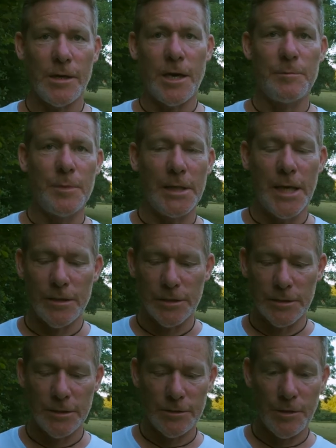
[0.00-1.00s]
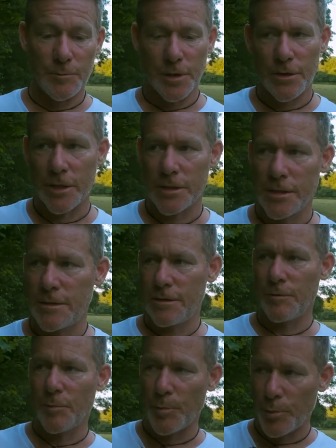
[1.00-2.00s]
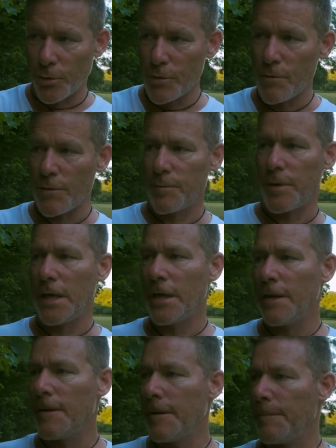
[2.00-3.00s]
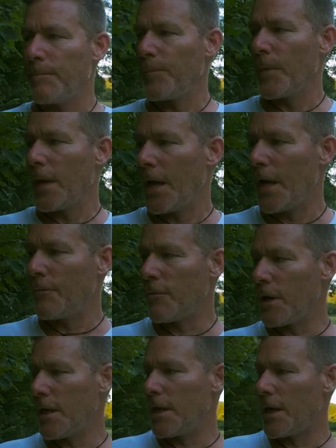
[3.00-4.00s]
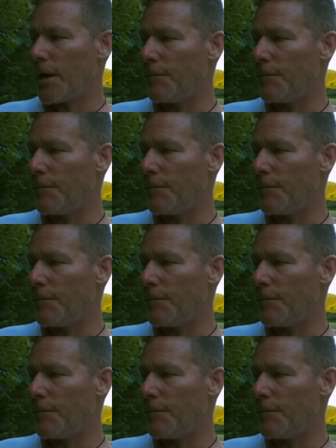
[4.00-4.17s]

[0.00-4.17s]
I had my leg on, took my crutches, took my board with me, and we